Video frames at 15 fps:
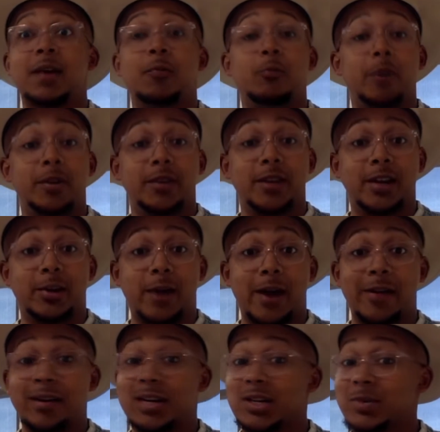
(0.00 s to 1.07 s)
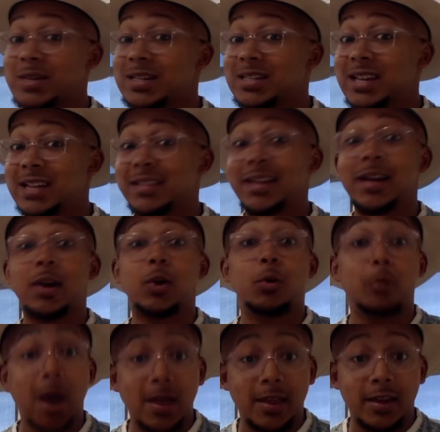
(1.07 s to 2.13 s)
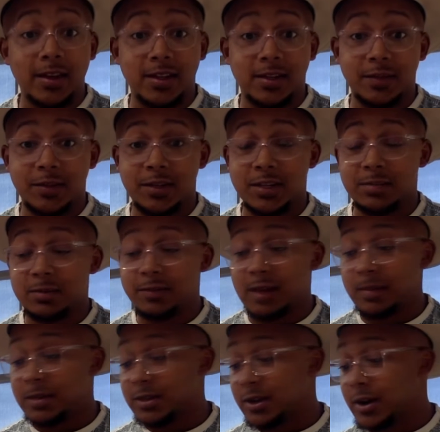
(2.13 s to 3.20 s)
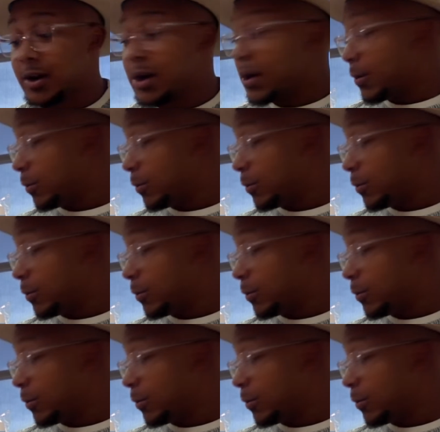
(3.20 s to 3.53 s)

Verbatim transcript: what the characteristics and qualities of those instrument families are,